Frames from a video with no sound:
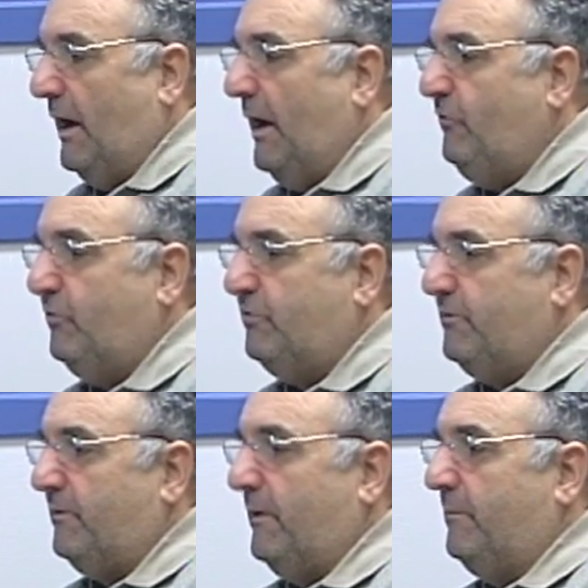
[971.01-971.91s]
I
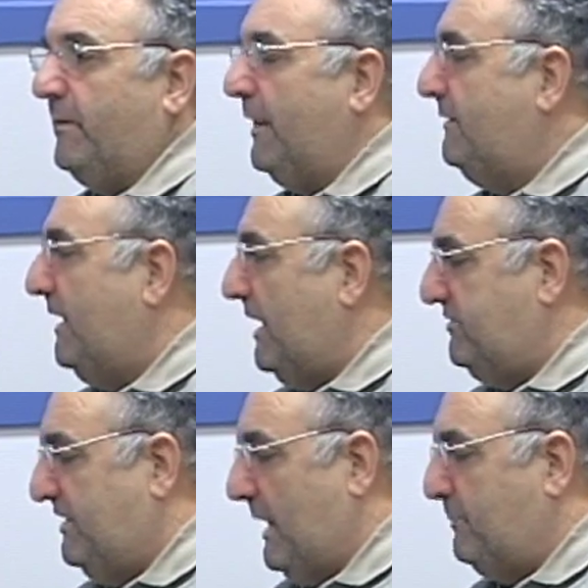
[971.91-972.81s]
just uh, like
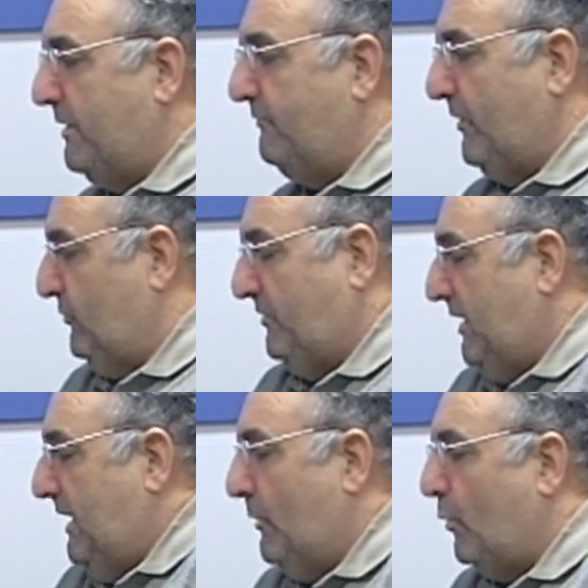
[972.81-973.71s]
Taxi Cab Confessions. I
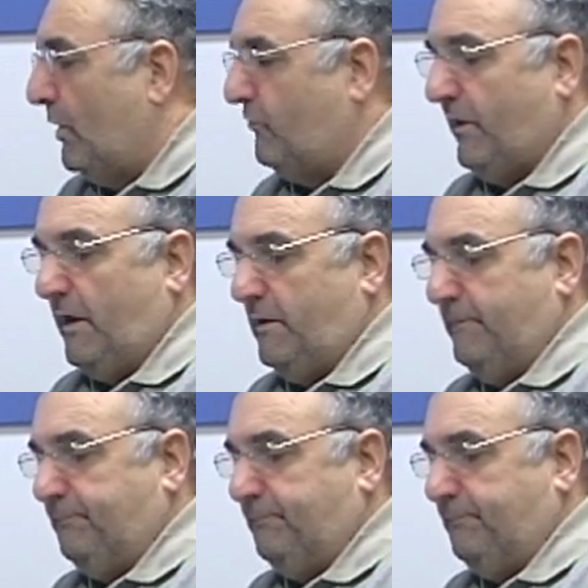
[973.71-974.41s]
can't watch that.